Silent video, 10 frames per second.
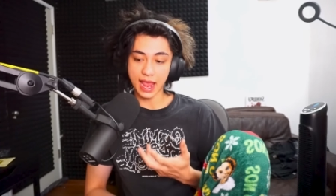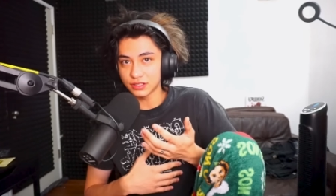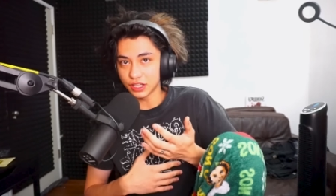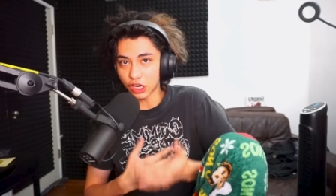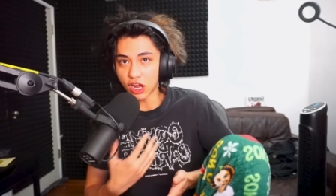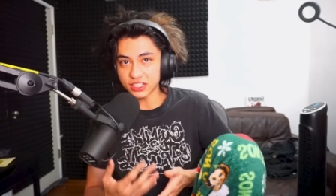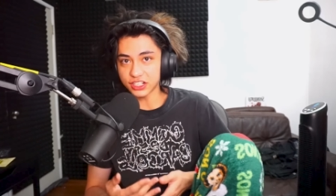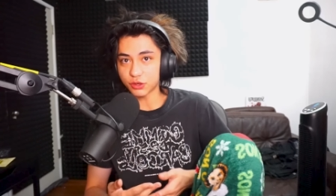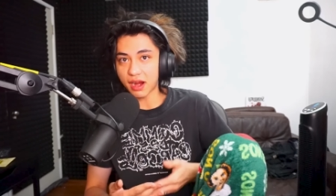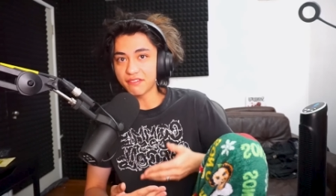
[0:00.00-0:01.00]
and the
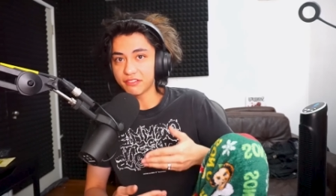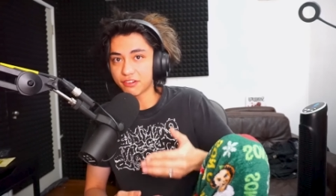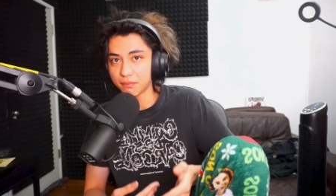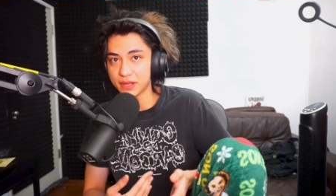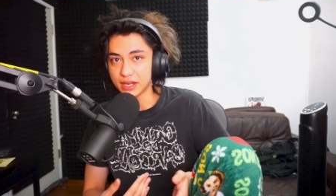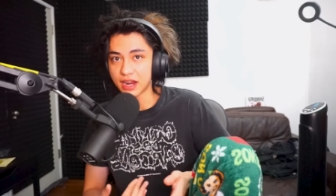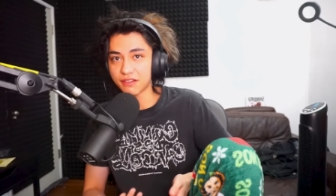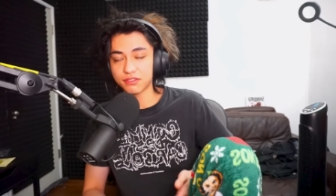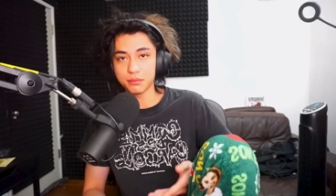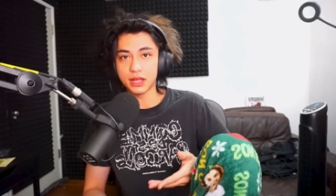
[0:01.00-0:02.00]
content deriving from me,
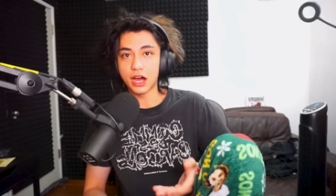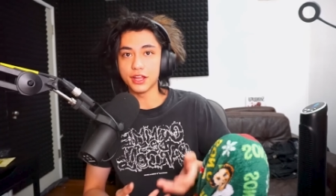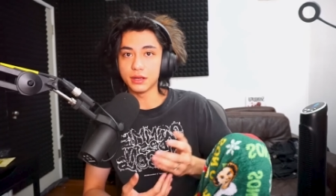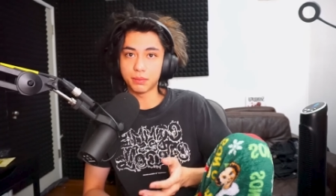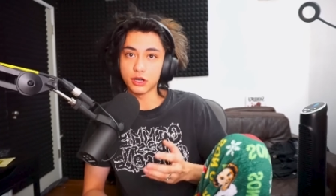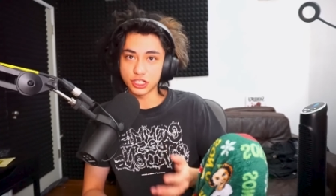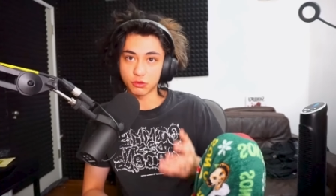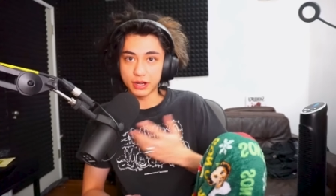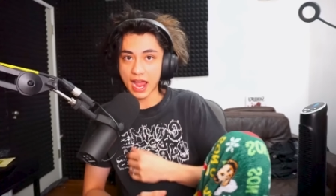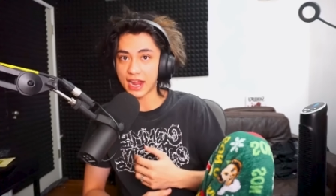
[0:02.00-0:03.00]
not from the other person
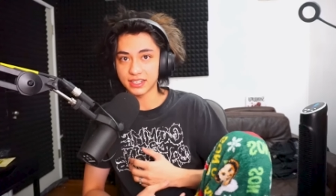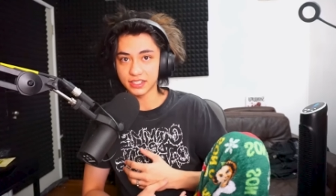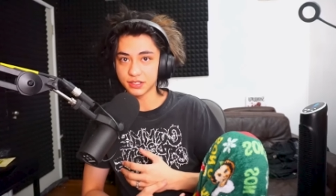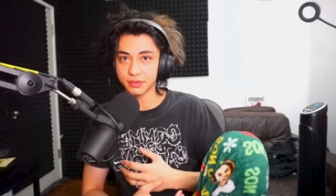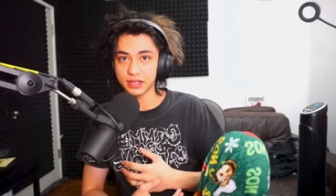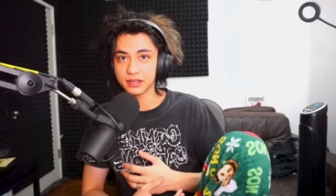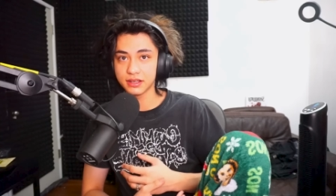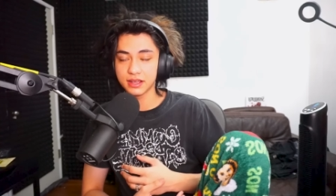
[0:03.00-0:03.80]
reacting to me.